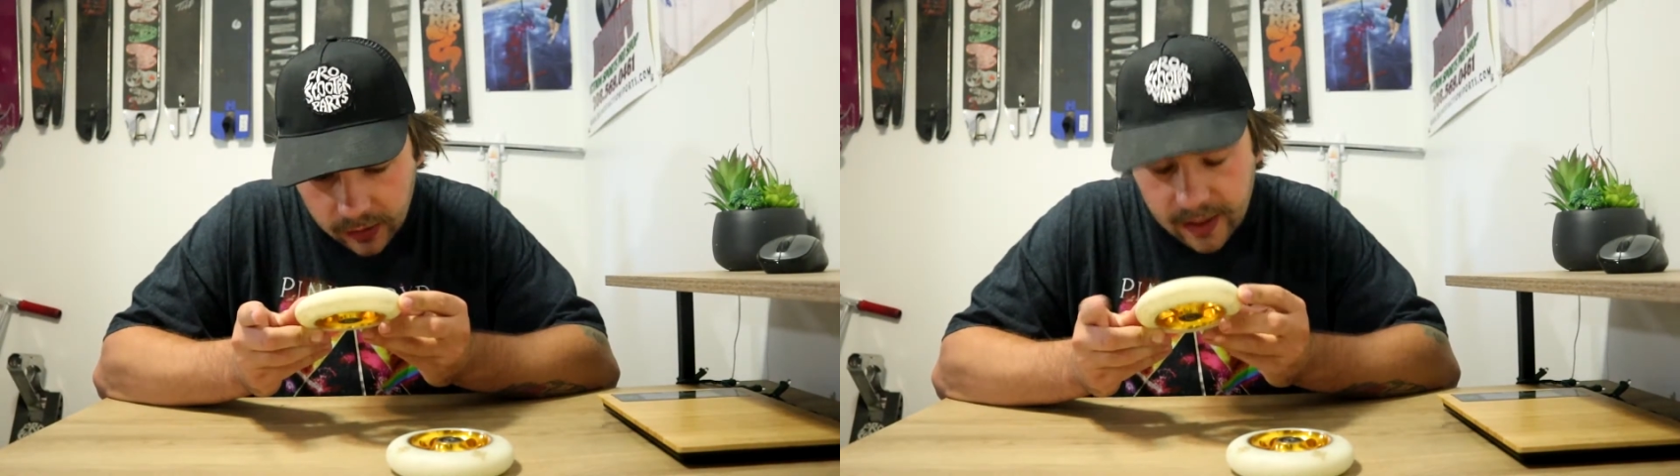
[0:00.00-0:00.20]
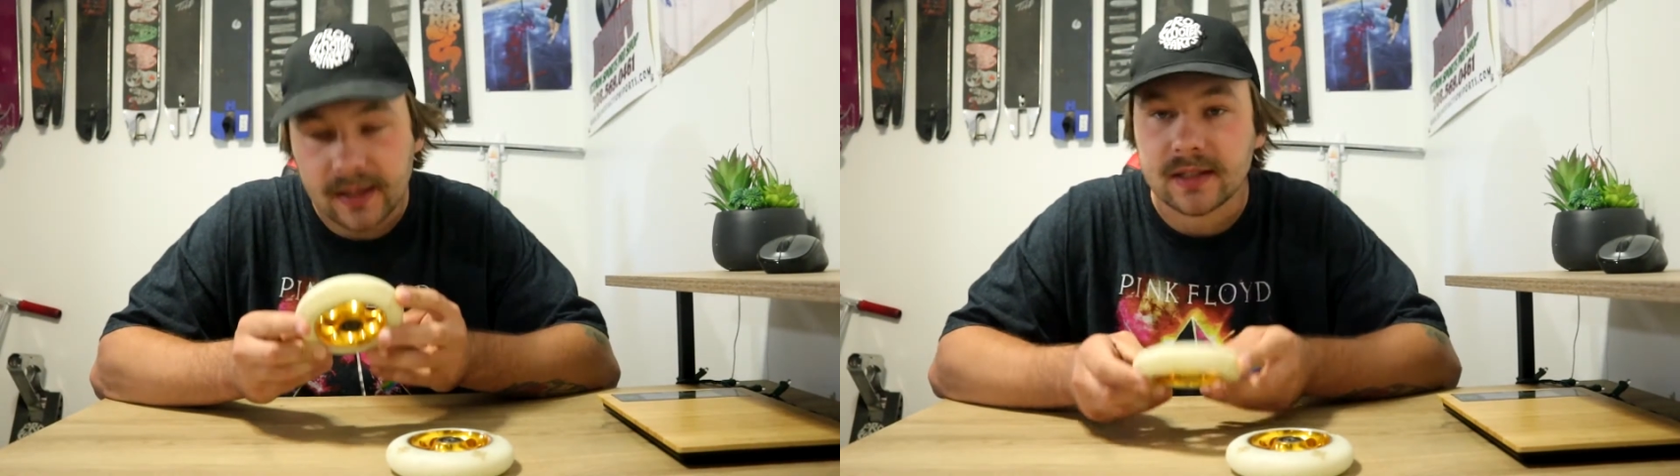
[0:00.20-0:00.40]

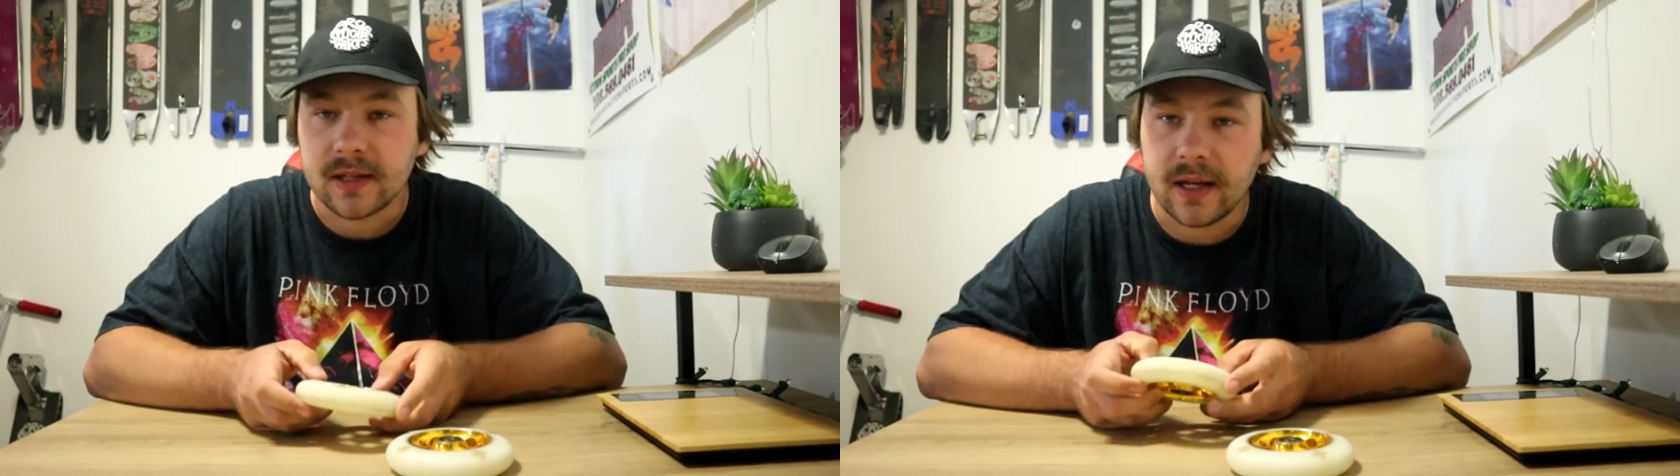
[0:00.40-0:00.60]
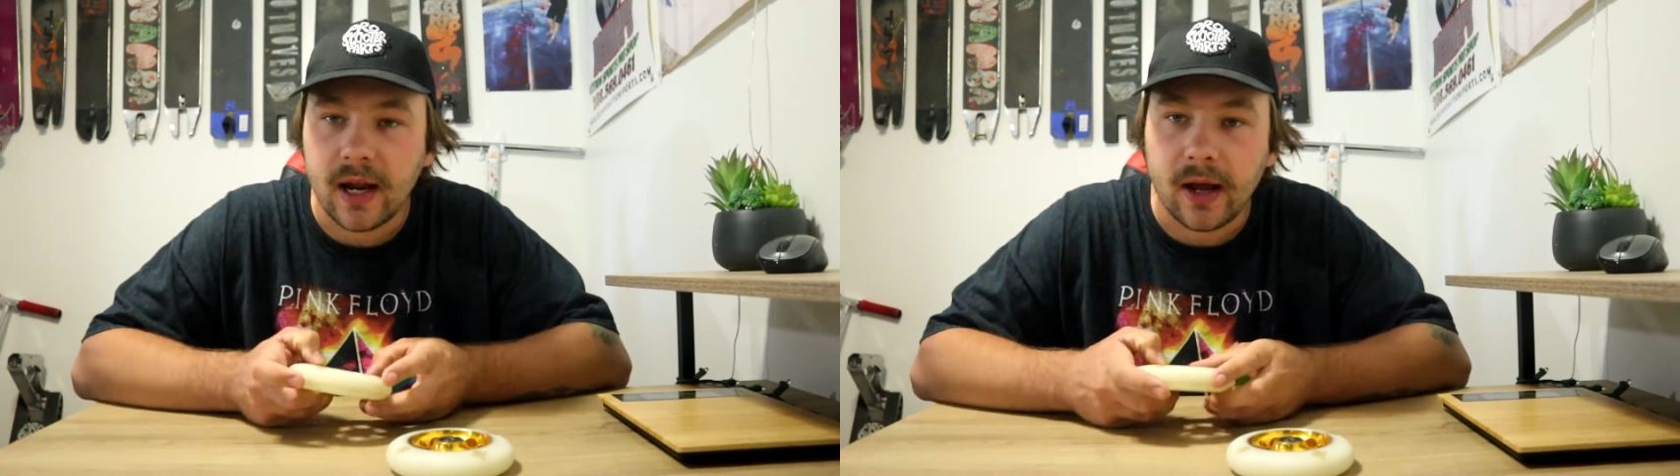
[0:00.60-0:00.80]
less
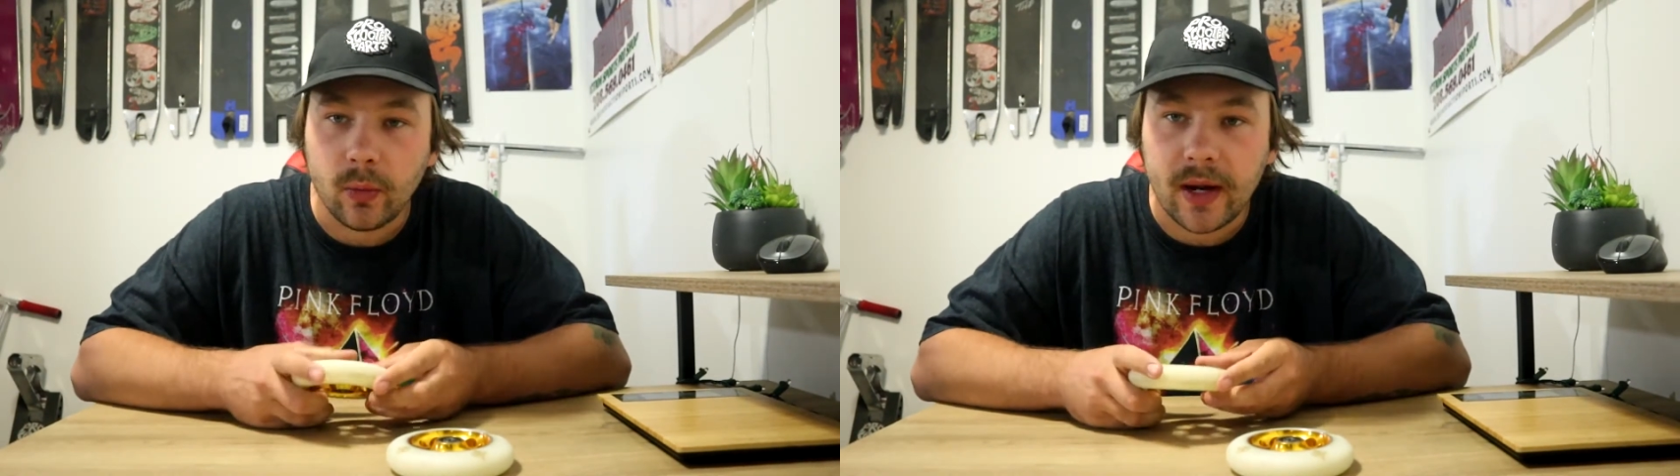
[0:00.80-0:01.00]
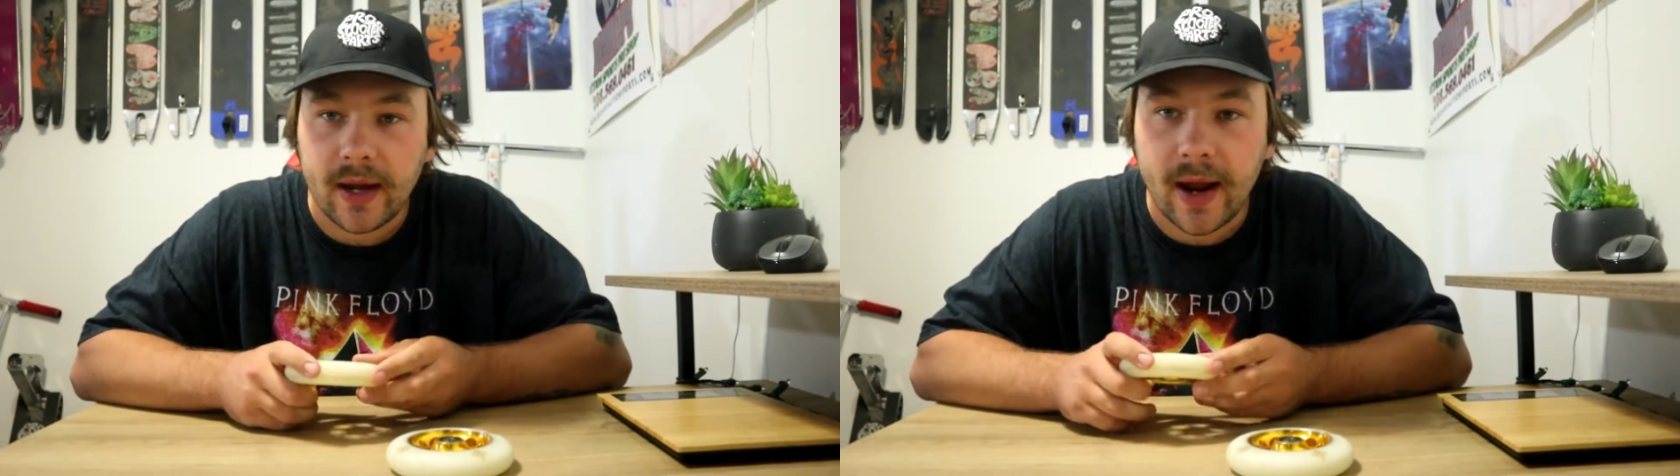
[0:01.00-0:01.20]
than I
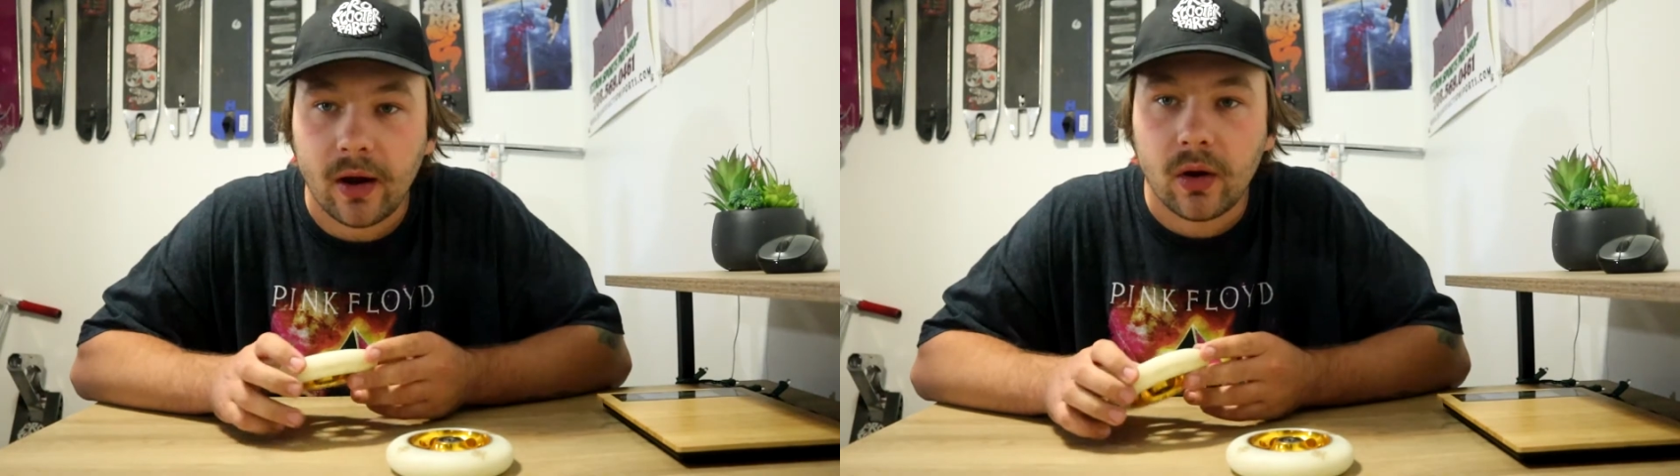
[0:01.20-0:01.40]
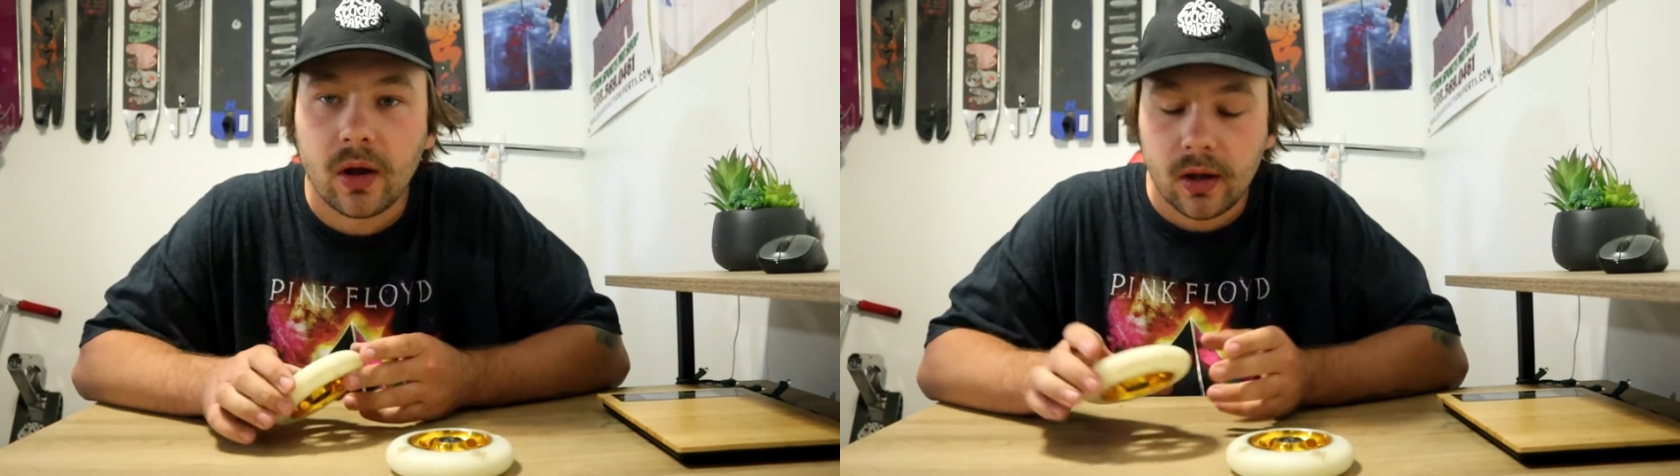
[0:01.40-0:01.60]
weigh now.